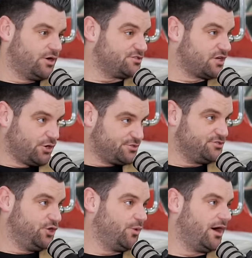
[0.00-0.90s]
Well, as close
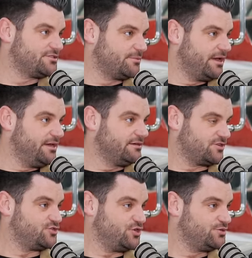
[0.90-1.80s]
as you are to me, to
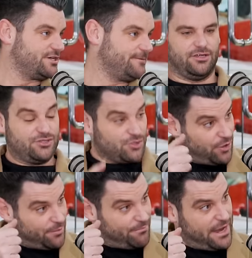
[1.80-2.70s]
the shooter, you saw
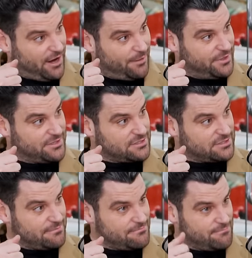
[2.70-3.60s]
him pick up this
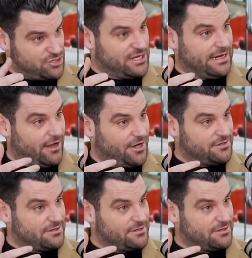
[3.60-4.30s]
machine gun,